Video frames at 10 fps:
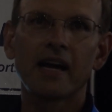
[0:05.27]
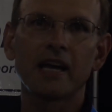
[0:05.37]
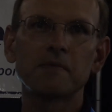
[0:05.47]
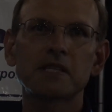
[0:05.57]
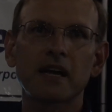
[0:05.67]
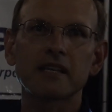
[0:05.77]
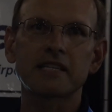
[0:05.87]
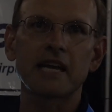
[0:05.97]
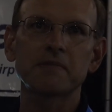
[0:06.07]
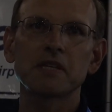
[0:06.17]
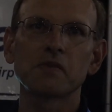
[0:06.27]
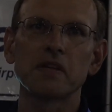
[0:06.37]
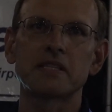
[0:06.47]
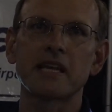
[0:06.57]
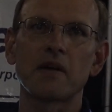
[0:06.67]
Hi, I'm Scott Sampson
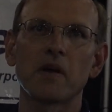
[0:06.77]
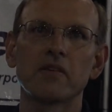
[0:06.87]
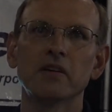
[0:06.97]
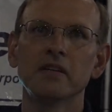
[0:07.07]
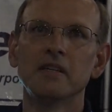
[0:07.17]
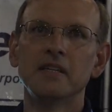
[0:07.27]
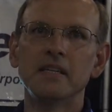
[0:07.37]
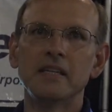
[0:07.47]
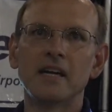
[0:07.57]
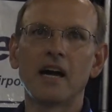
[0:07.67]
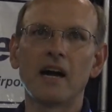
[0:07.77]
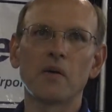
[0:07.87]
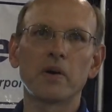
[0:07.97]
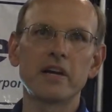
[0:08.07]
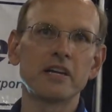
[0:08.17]
with Sayweather.
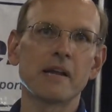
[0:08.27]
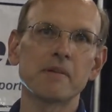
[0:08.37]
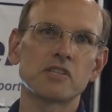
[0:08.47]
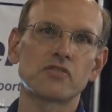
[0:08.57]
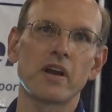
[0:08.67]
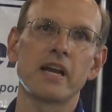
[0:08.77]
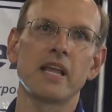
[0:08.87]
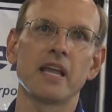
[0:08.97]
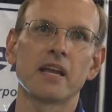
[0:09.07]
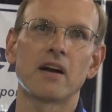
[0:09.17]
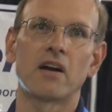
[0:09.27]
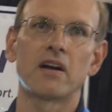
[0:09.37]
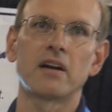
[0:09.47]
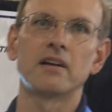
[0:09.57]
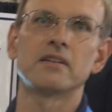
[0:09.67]
We're here demonstrating
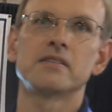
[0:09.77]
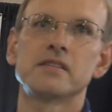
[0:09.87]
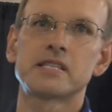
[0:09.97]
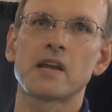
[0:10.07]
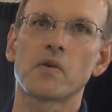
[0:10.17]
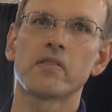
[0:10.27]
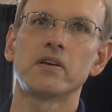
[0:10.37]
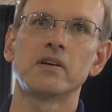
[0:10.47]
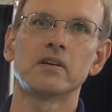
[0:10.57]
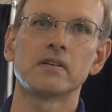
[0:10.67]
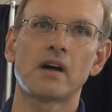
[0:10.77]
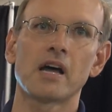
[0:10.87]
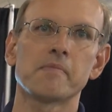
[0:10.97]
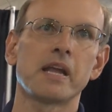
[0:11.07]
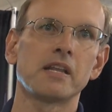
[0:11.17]
our Sayweather
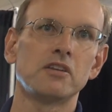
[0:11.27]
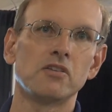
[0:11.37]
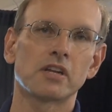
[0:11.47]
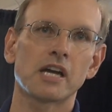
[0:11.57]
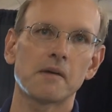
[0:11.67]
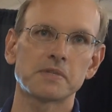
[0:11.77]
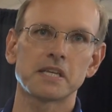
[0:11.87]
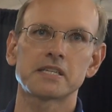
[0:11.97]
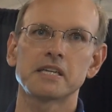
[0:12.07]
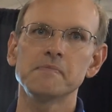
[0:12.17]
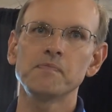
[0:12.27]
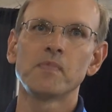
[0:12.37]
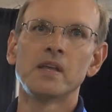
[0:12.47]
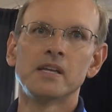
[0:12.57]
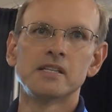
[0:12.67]
automated Unicom system.
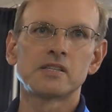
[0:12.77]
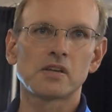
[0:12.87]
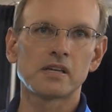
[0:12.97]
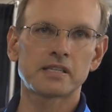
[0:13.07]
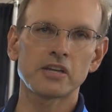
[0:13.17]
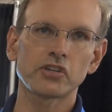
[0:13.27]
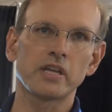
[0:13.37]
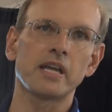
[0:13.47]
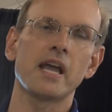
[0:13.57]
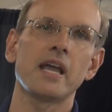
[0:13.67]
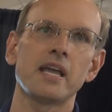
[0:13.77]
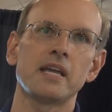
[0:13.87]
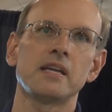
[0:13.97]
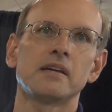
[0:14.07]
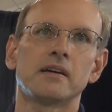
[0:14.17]
So essentially
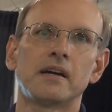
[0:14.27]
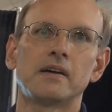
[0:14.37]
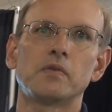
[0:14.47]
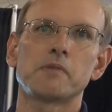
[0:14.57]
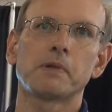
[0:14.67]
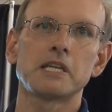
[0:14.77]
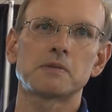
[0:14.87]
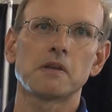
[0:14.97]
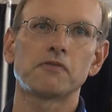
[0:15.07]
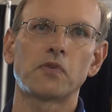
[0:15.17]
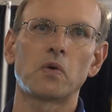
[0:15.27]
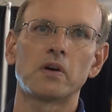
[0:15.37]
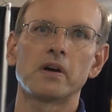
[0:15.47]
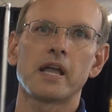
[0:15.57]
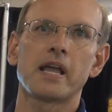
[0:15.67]
a replacement
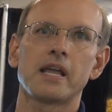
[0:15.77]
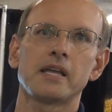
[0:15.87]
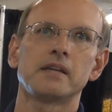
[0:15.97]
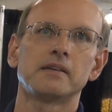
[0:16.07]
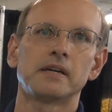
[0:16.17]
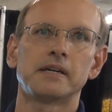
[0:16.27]
for an